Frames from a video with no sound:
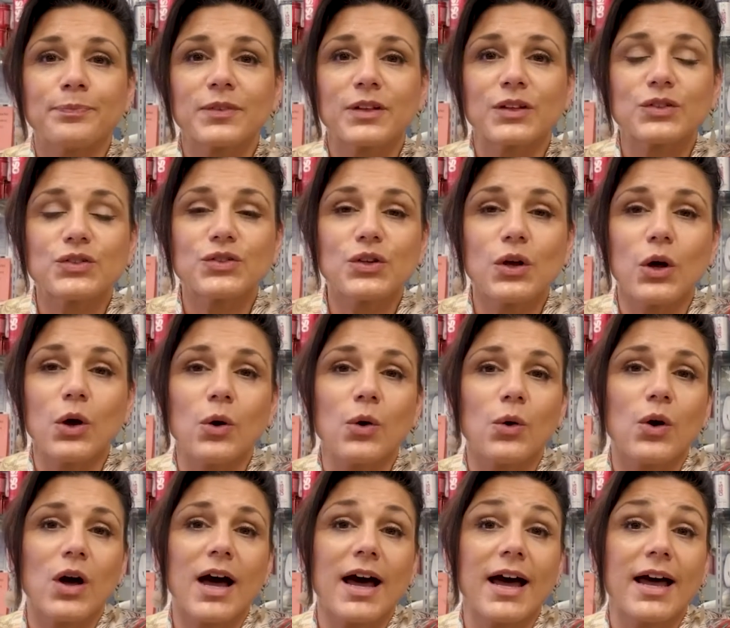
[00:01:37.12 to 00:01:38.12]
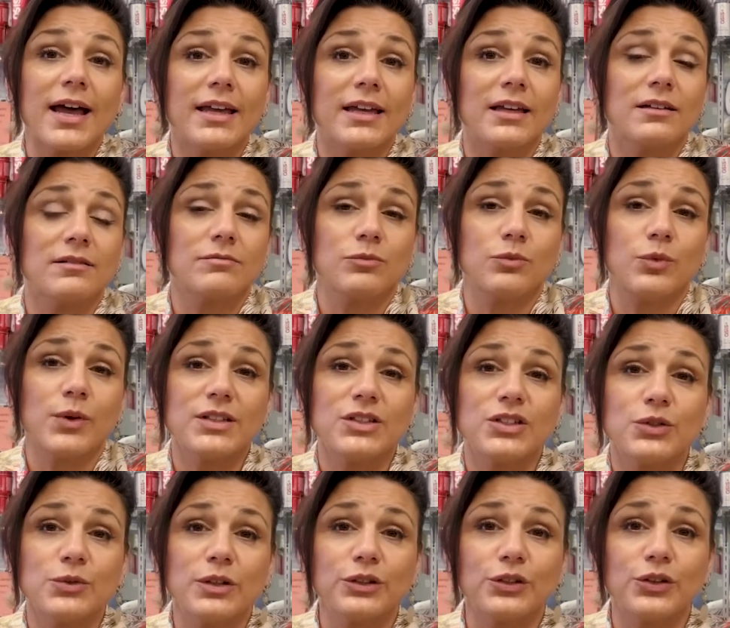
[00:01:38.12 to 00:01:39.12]
So I went
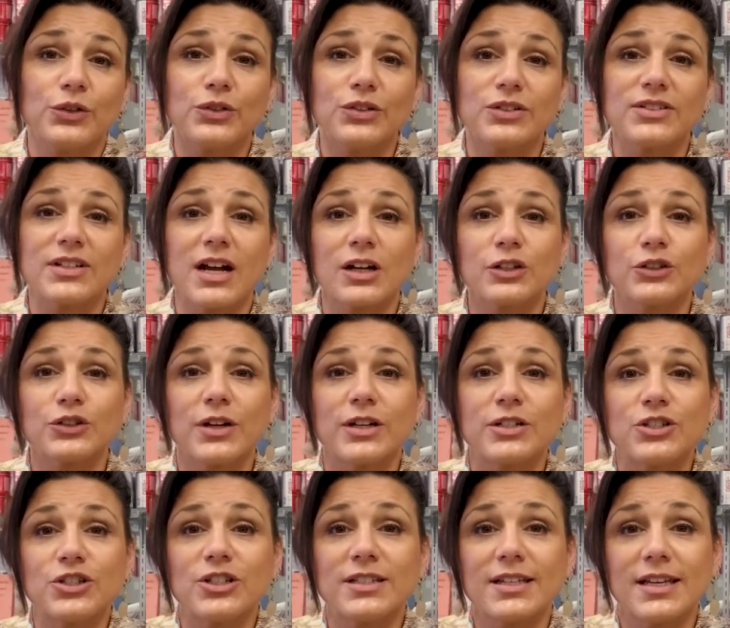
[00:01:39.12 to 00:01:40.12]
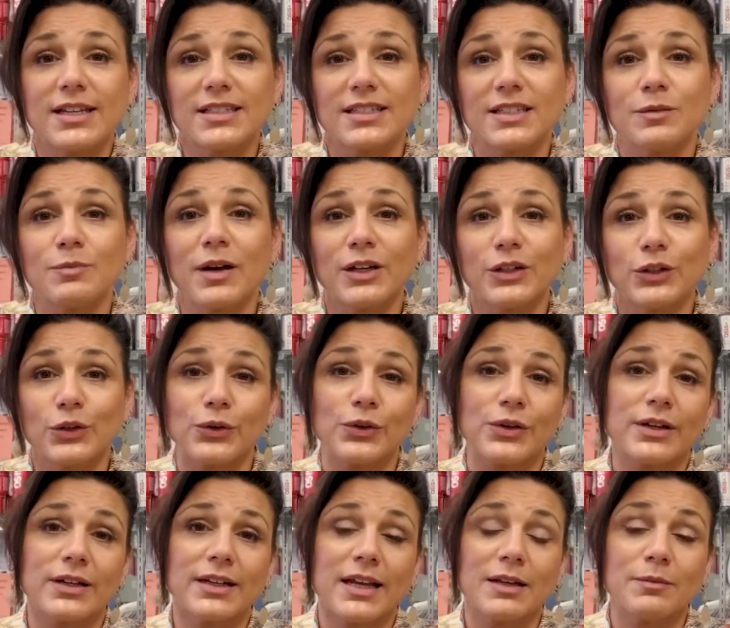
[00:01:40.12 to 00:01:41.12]
to a local doctor and she tested my
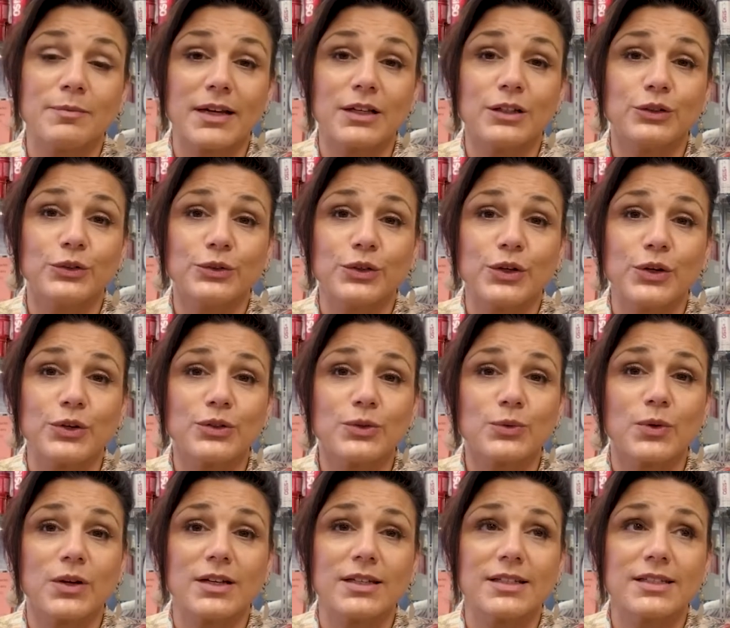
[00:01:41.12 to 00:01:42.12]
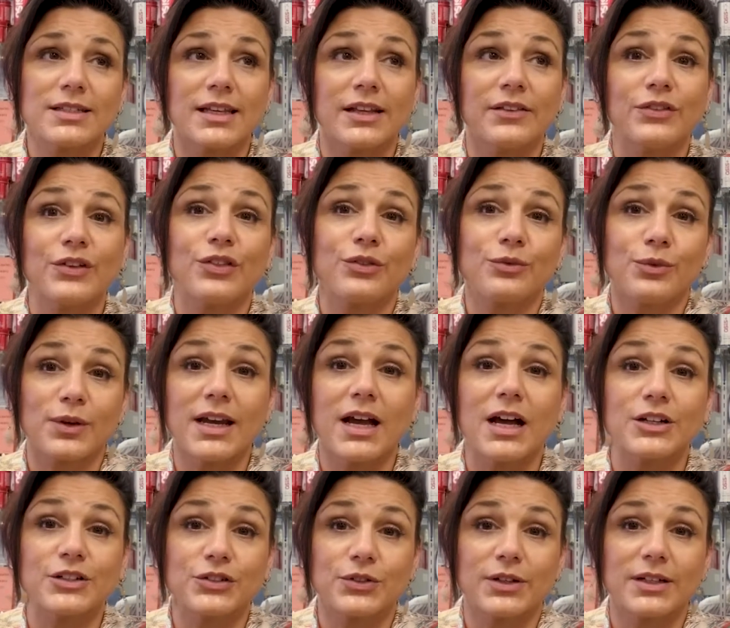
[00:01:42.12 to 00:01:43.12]
urine, and my glucose was in the
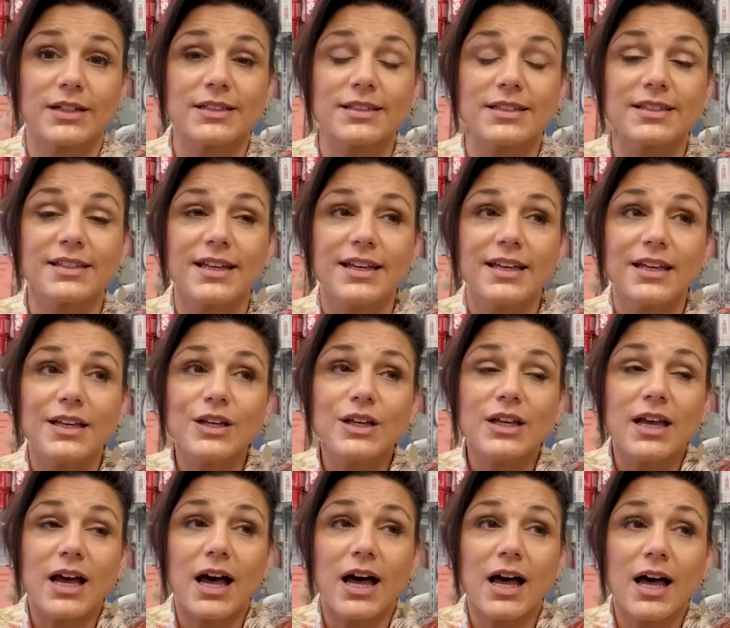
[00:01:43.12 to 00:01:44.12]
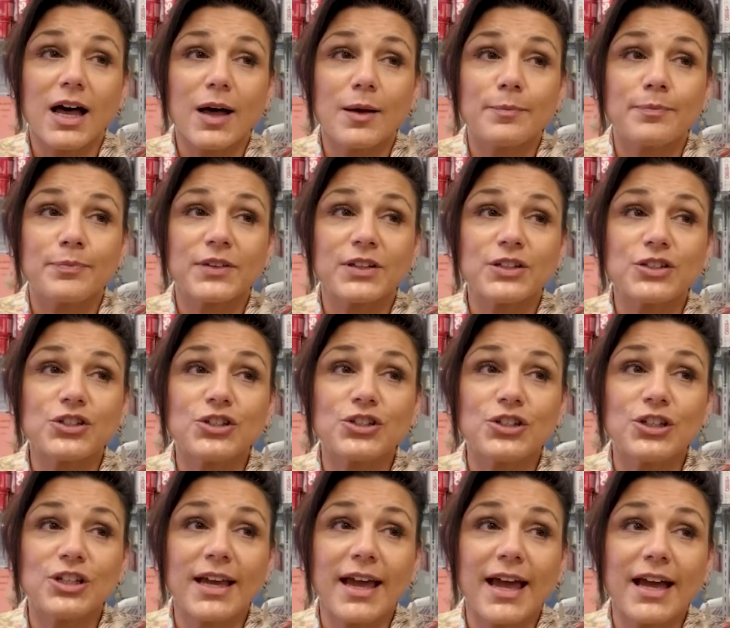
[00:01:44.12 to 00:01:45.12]
300s.
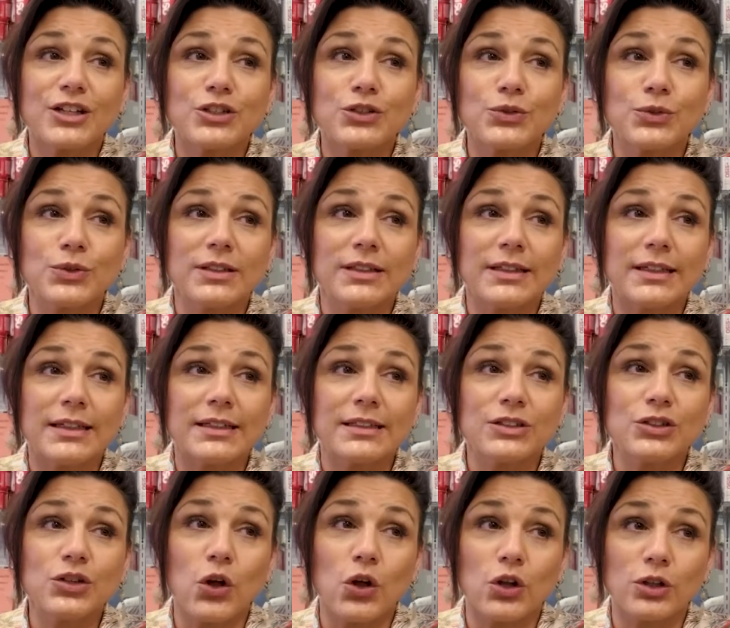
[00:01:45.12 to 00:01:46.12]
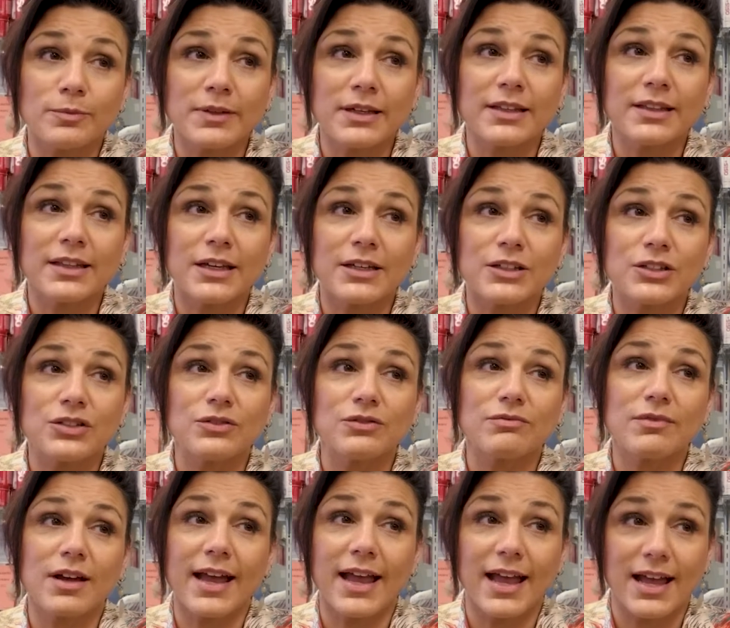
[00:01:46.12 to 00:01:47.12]
She actually told me that
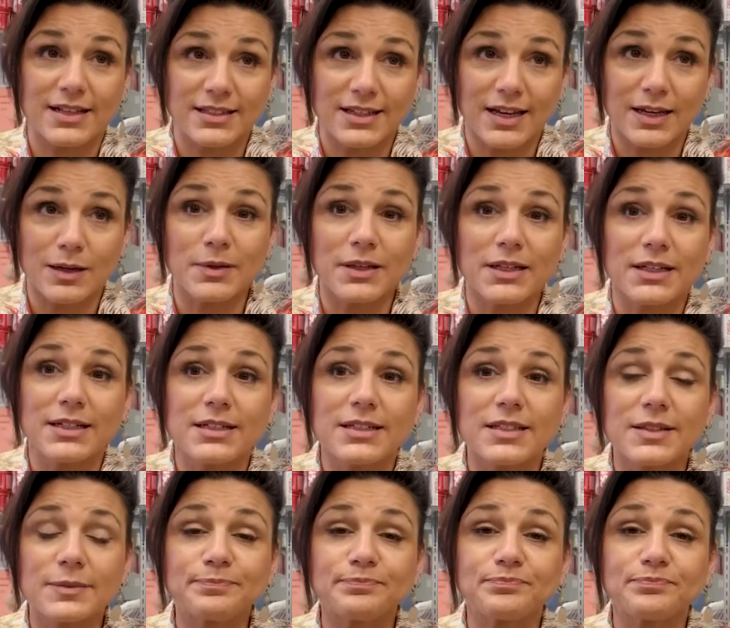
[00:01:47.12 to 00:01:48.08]
I had diabetes,